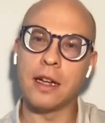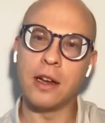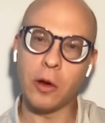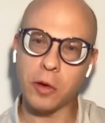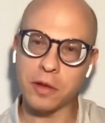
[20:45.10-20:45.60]

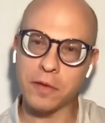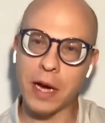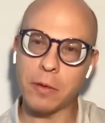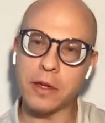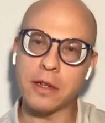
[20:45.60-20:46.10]
local
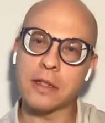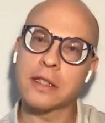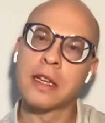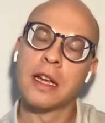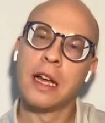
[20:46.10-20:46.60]

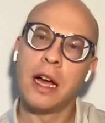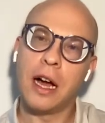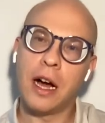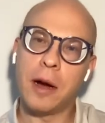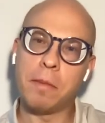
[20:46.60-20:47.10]
founders.
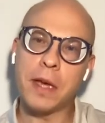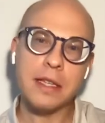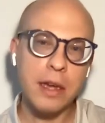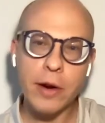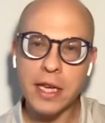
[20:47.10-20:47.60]
Is
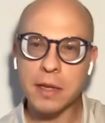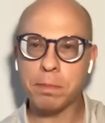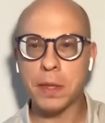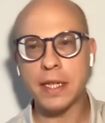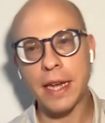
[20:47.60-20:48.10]
there any
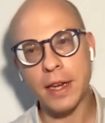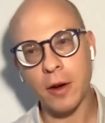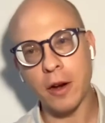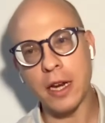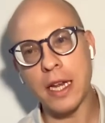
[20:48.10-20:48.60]

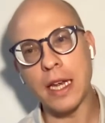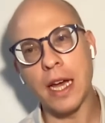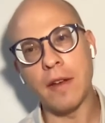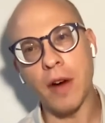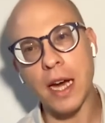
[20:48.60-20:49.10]
particularly
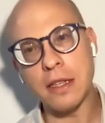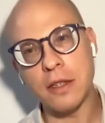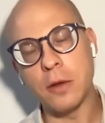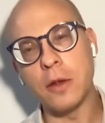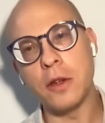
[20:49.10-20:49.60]
advice
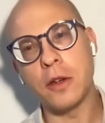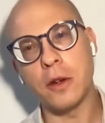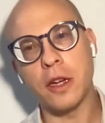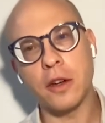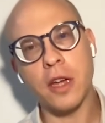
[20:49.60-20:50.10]
you
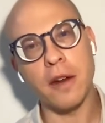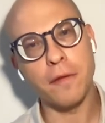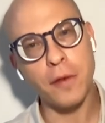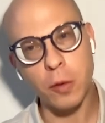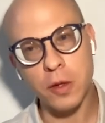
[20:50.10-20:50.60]
could kind of
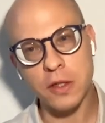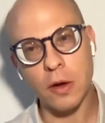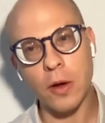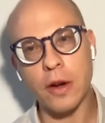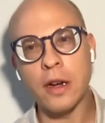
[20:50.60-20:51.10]
focus
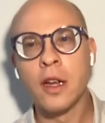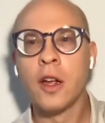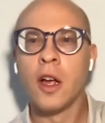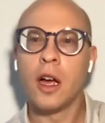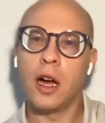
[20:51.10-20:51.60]
on?
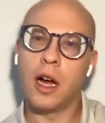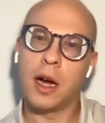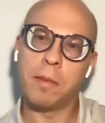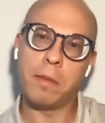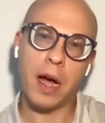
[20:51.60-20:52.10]

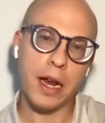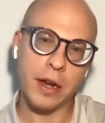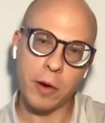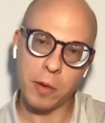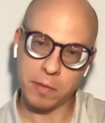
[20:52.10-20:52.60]
I
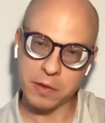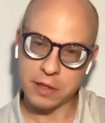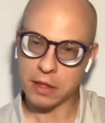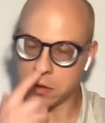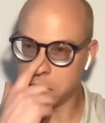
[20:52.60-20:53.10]
know,
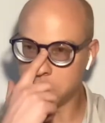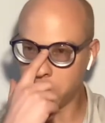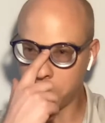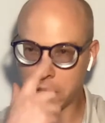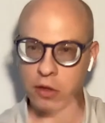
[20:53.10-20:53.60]
obviously, as
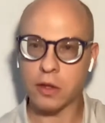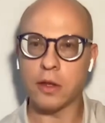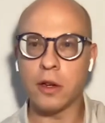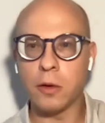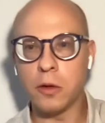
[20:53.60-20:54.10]
we've mentioned,
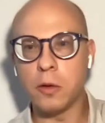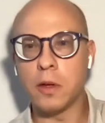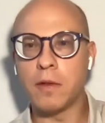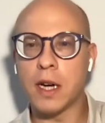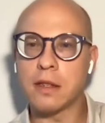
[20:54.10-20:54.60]
you do
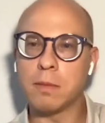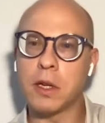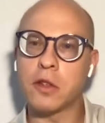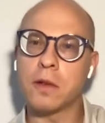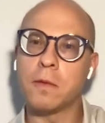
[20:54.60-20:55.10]
advise a
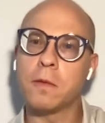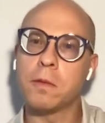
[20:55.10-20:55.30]
bunch of